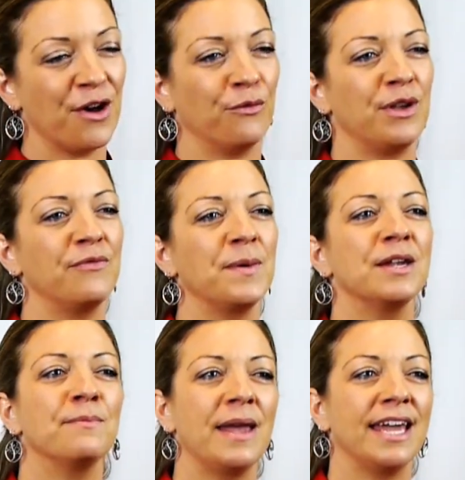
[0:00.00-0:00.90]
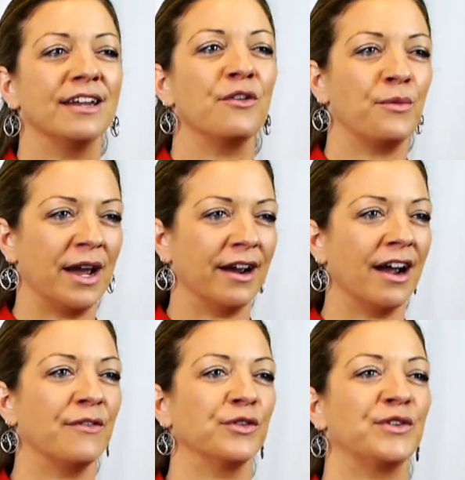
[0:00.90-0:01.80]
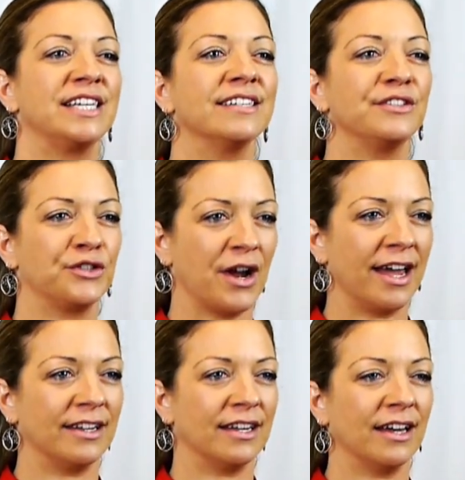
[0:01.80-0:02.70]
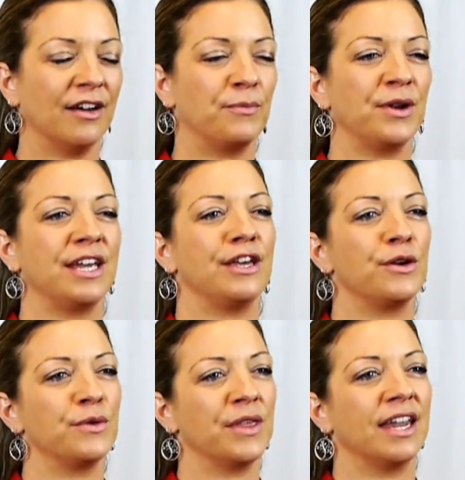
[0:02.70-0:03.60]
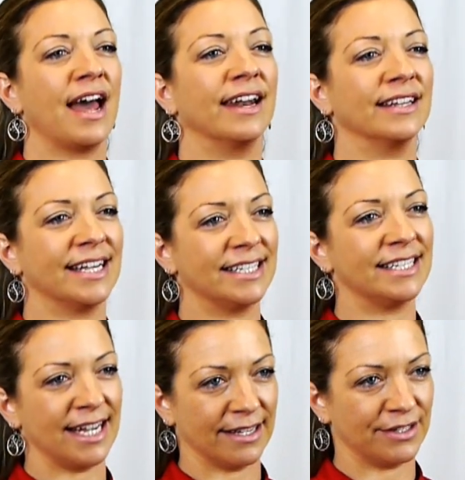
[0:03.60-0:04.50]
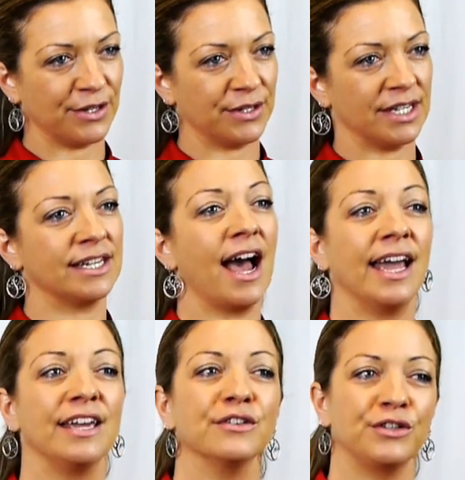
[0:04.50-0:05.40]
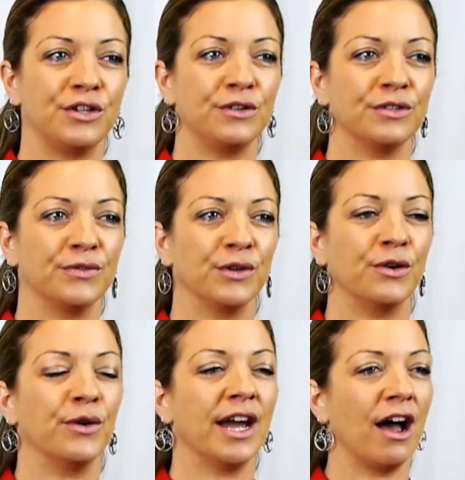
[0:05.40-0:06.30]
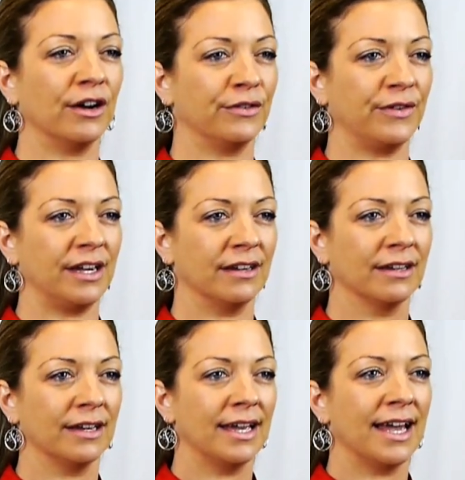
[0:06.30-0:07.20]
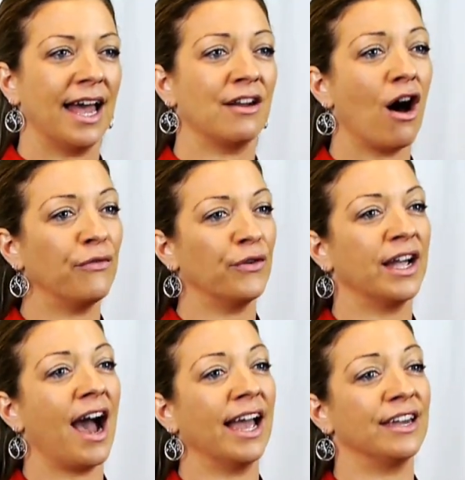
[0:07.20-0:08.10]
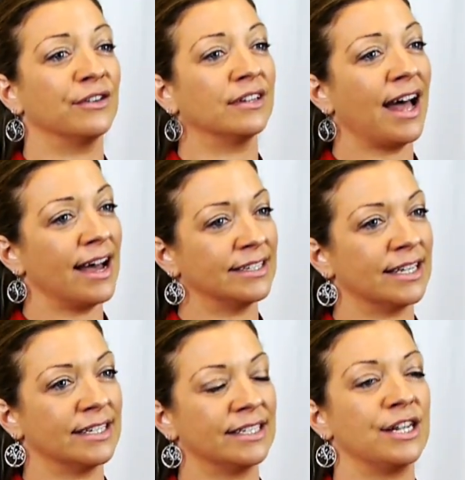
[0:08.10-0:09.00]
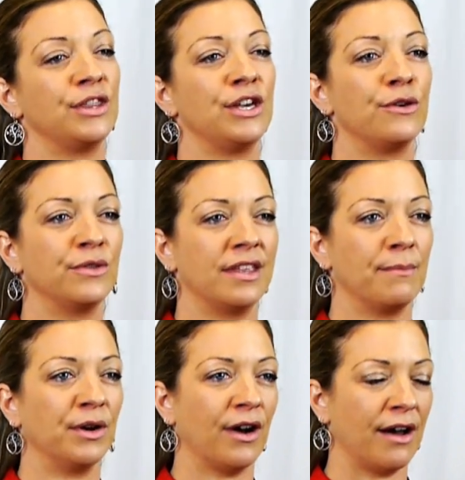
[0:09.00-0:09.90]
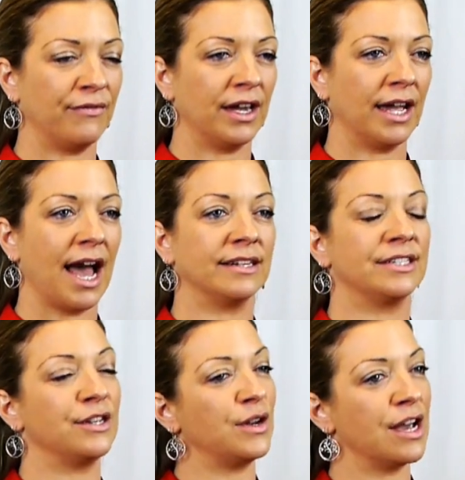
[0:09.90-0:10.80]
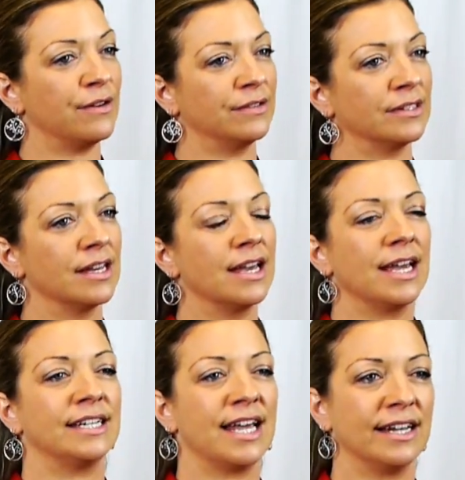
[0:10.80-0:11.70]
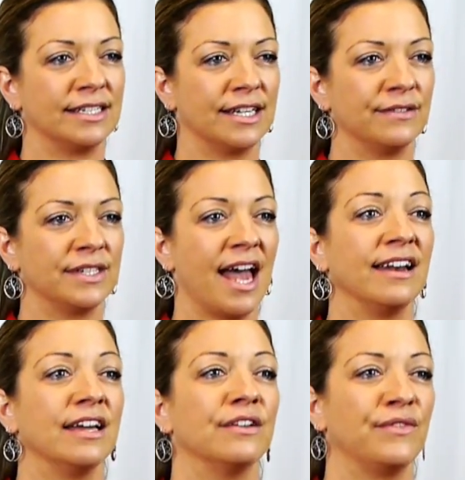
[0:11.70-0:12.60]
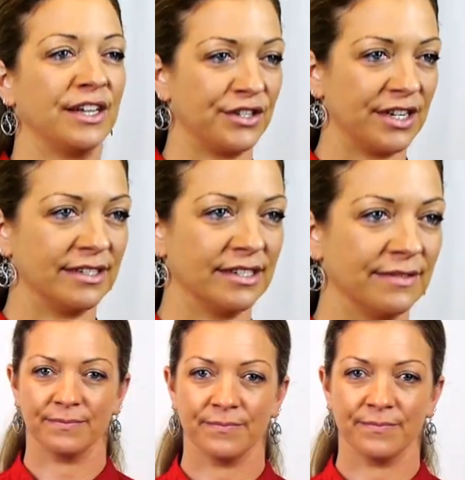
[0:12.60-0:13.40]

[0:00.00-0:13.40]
We've been made aware of a recent trend of putting youth and adolescent dancers in high heel shoes for choreography and offering high heel classes to the youth demographic at studios, intensives, and conventions.